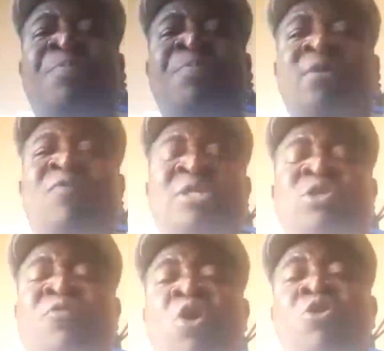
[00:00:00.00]
First of
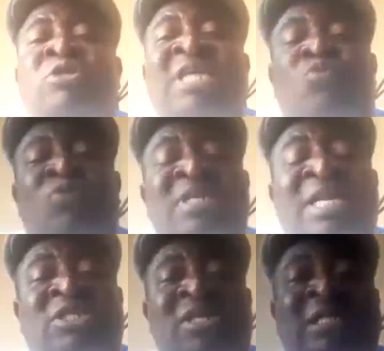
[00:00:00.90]
all, you start with the
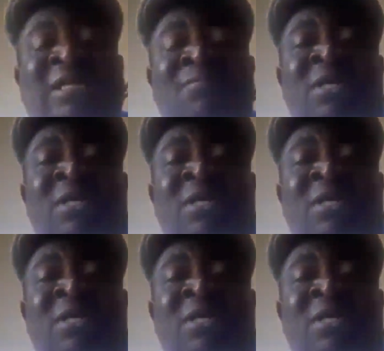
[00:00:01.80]
National Assembly.